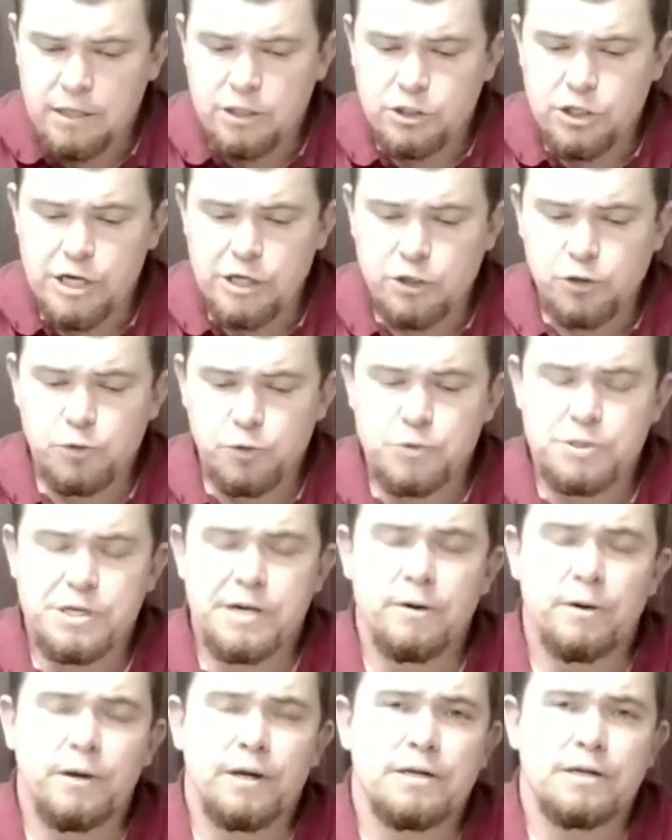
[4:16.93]
Teachers
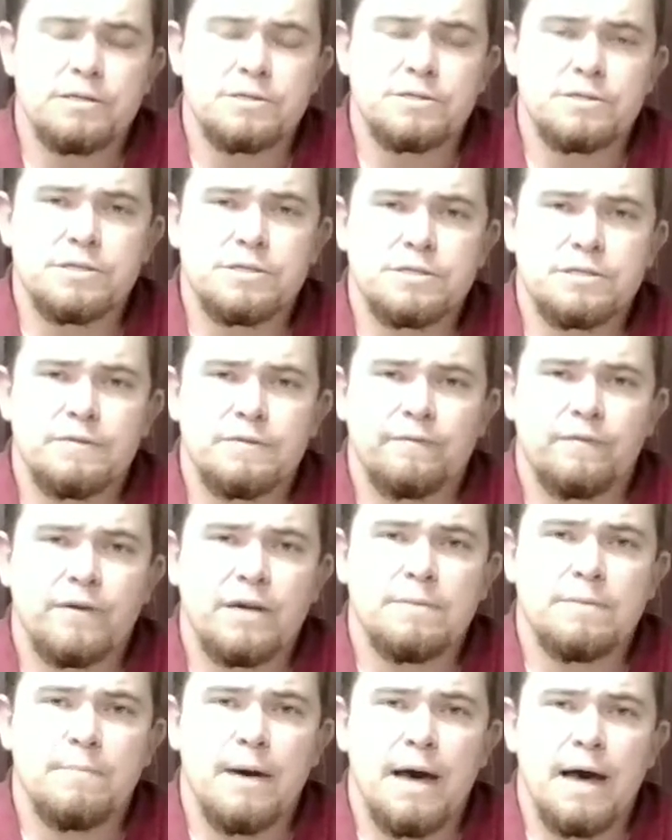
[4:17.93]
hearing consistent
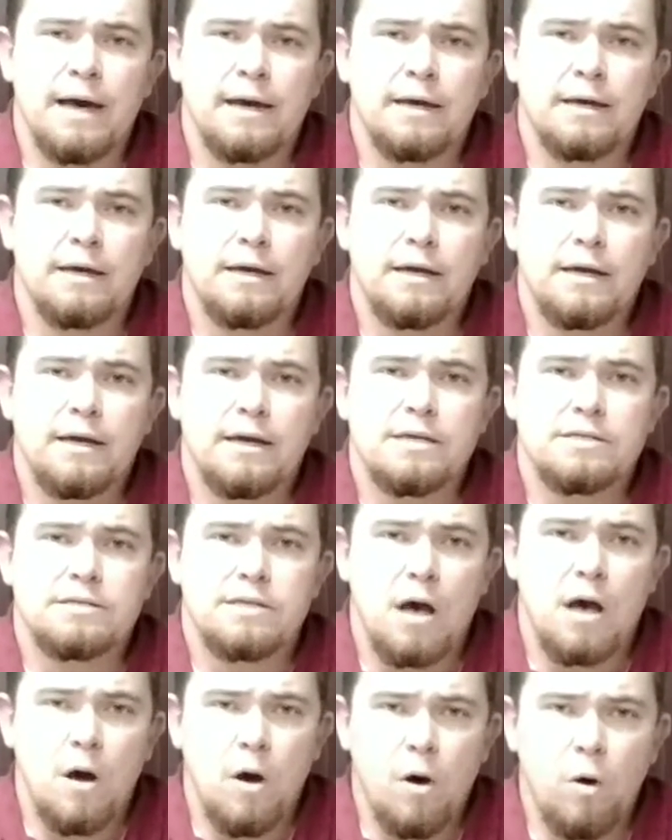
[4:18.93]
feedback is
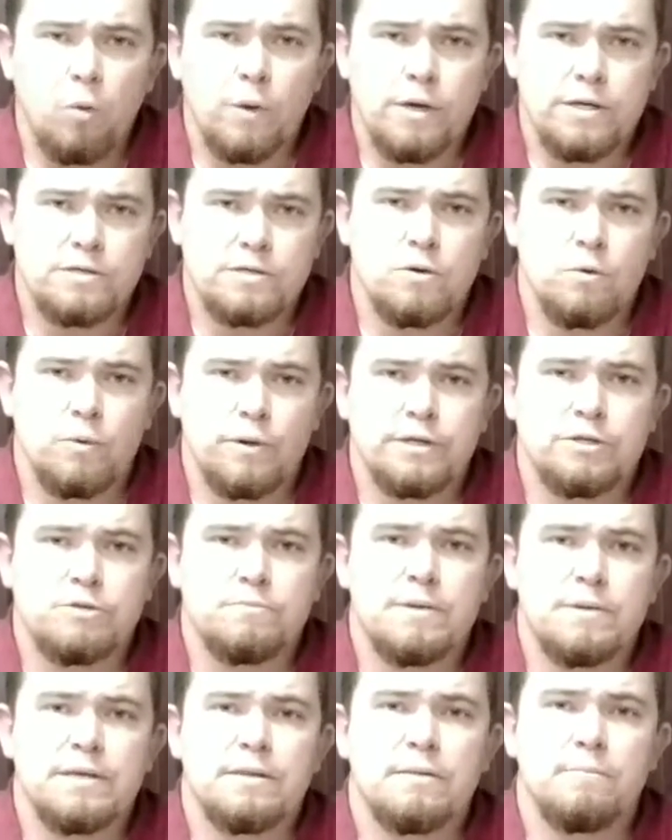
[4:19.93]
always going to
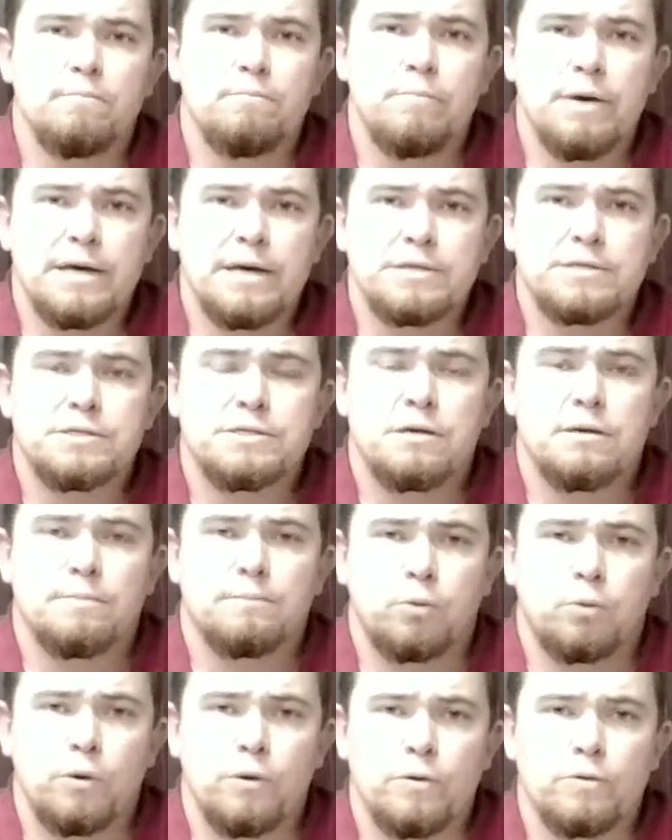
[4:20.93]
be the best
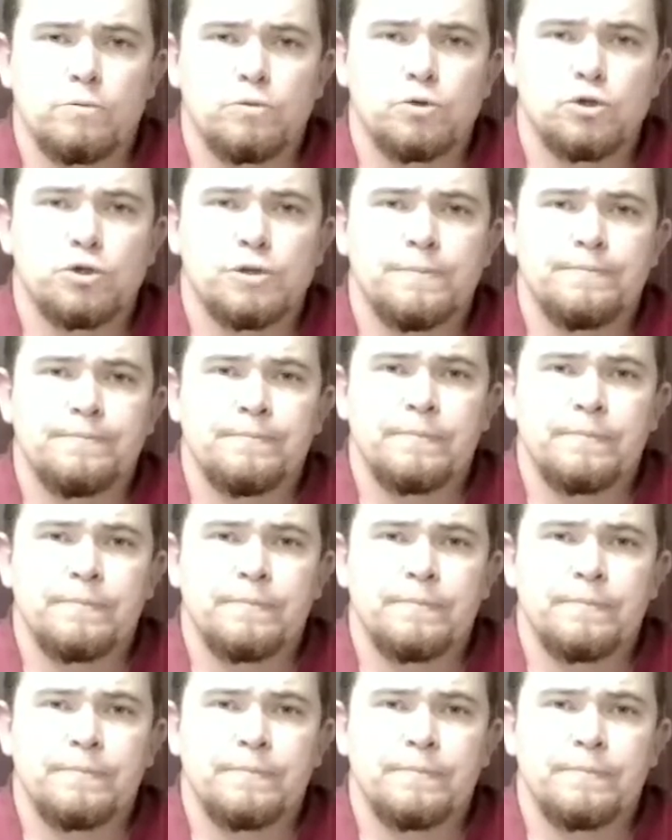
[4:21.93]
approach